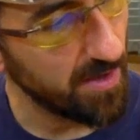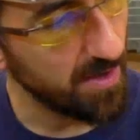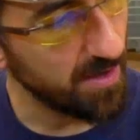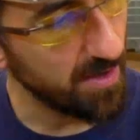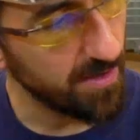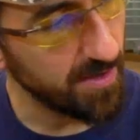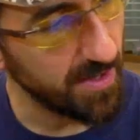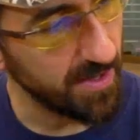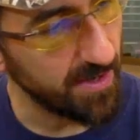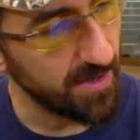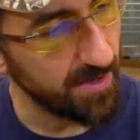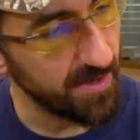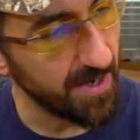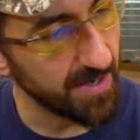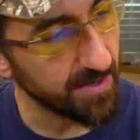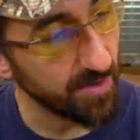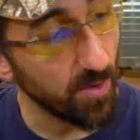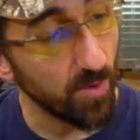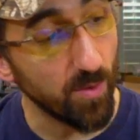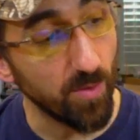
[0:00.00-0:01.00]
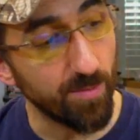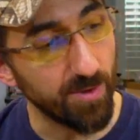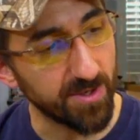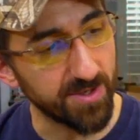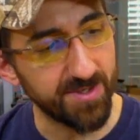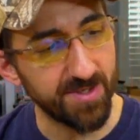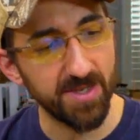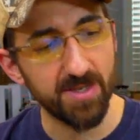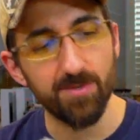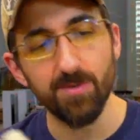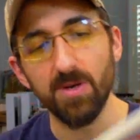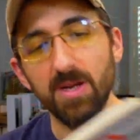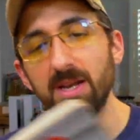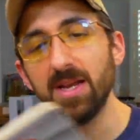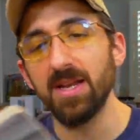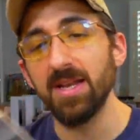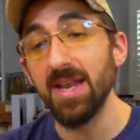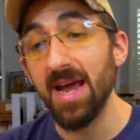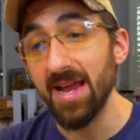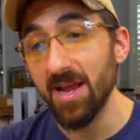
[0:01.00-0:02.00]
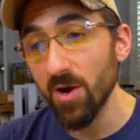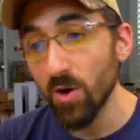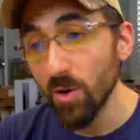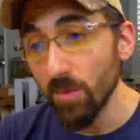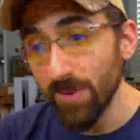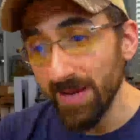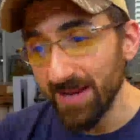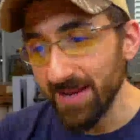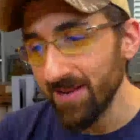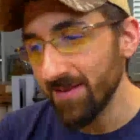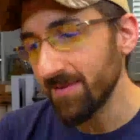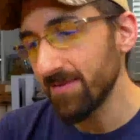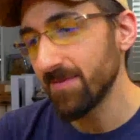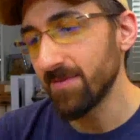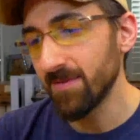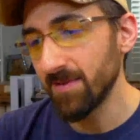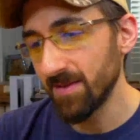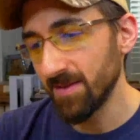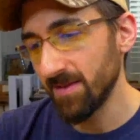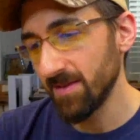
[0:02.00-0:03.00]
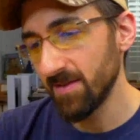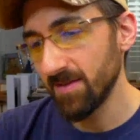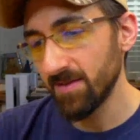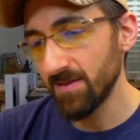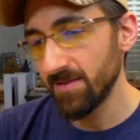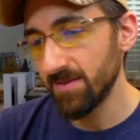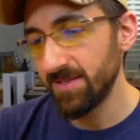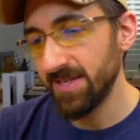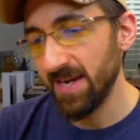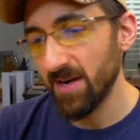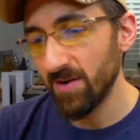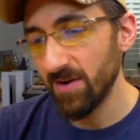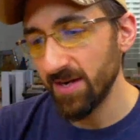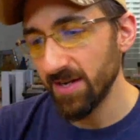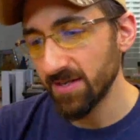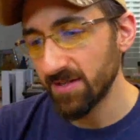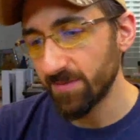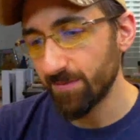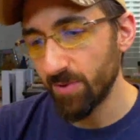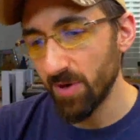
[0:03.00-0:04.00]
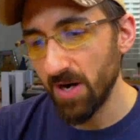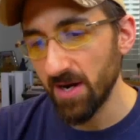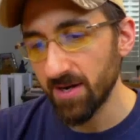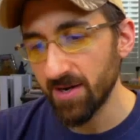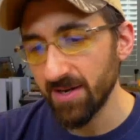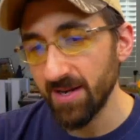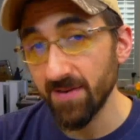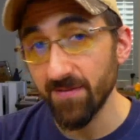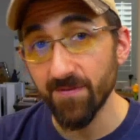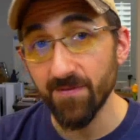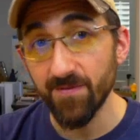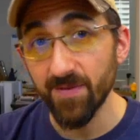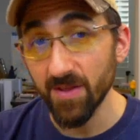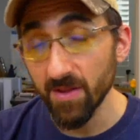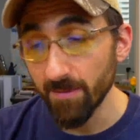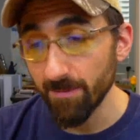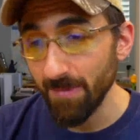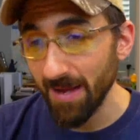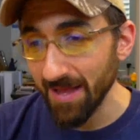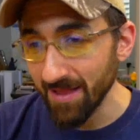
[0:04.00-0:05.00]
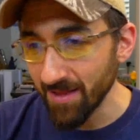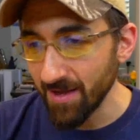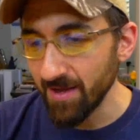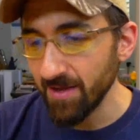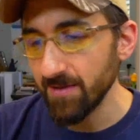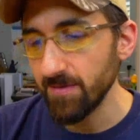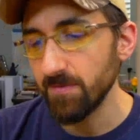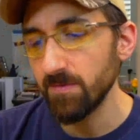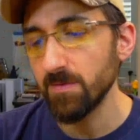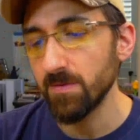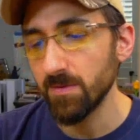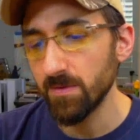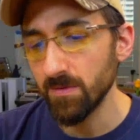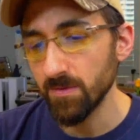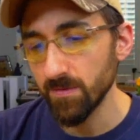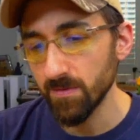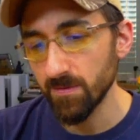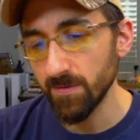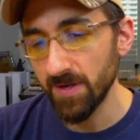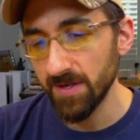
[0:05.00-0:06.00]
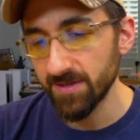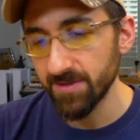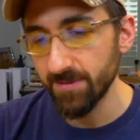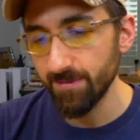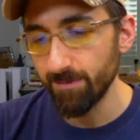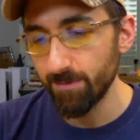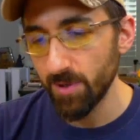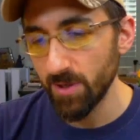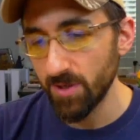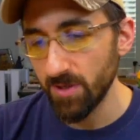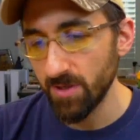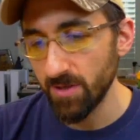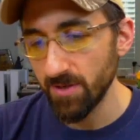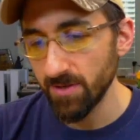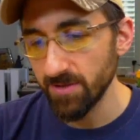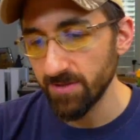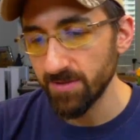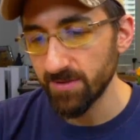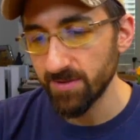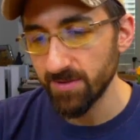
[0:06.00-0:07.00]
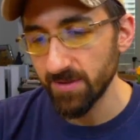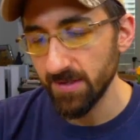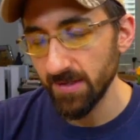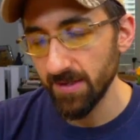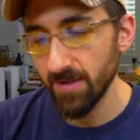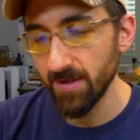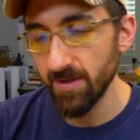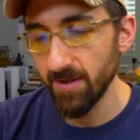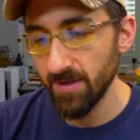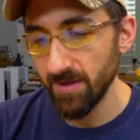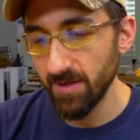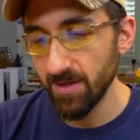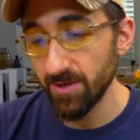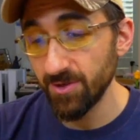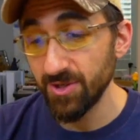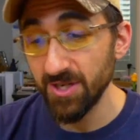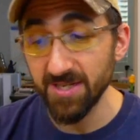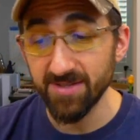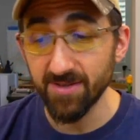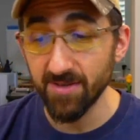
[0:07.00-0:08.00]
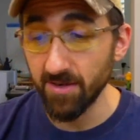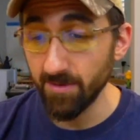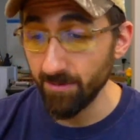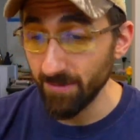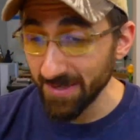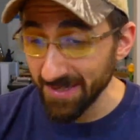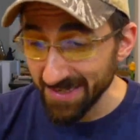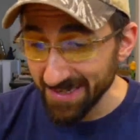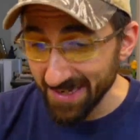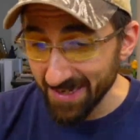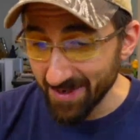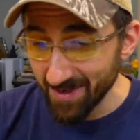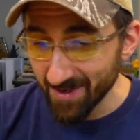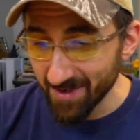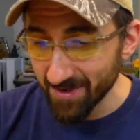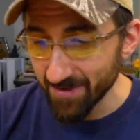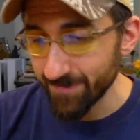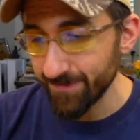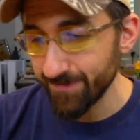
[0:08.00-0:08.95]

Then the next, oh, book six, we're going to get Niobe, Tereus, Procne, and Philomela. Get some birds. Jason and Medea.